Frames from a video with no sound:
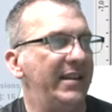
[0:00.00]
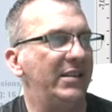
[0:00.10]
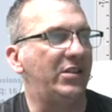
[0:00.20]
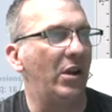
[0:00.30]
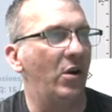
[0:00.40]

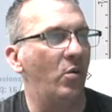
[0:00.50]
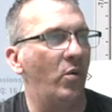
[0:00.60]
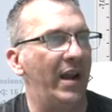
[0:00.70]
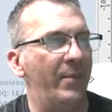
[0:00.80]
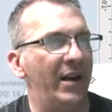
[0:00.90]
So
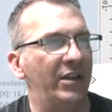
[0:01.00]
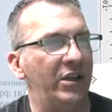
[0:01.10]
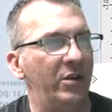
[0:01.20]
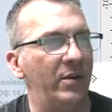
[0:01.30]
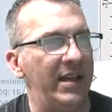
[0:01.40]
what I'm going to
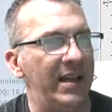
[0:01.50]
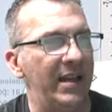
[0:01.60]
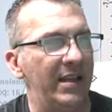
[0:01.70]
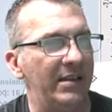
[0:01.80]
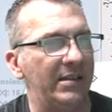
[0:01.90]
do
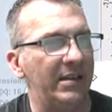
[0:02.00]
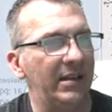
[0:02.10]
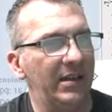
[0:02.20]
is